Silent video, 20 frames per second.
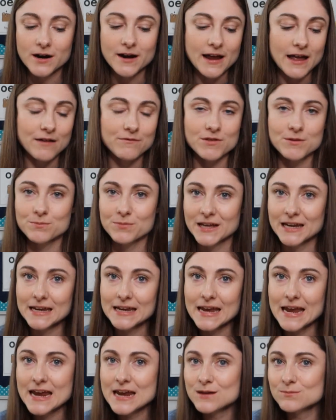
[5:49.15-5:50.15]
have them play
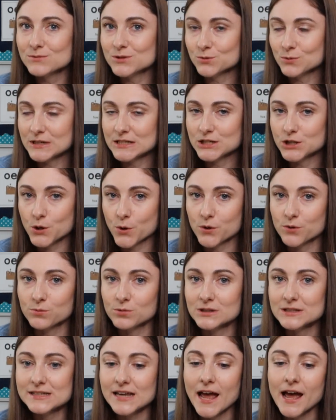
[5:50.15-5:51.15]
games, read
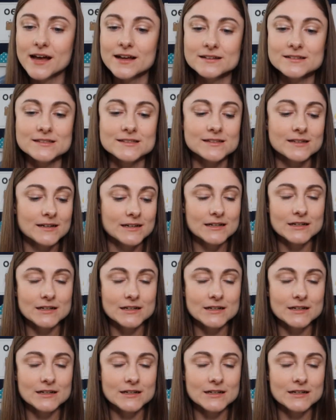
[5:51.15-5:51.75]
decodable texts,